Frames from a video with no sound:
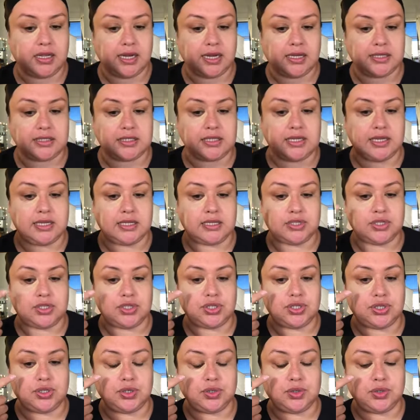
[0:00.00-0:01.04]
I tend
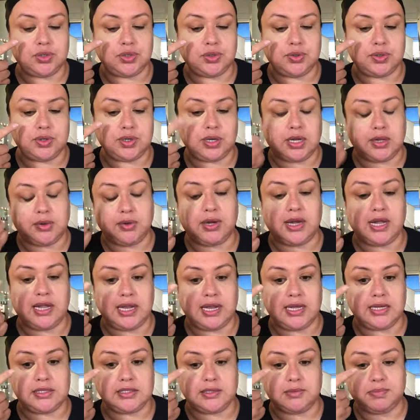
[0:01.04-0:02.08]
to, I
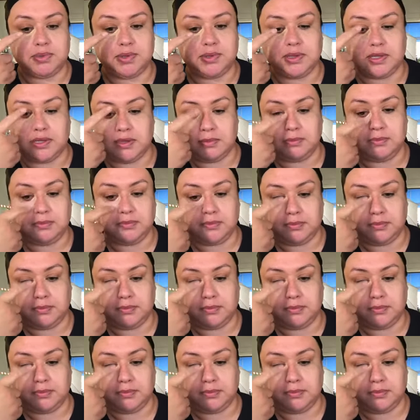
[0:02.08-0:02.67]
like to put the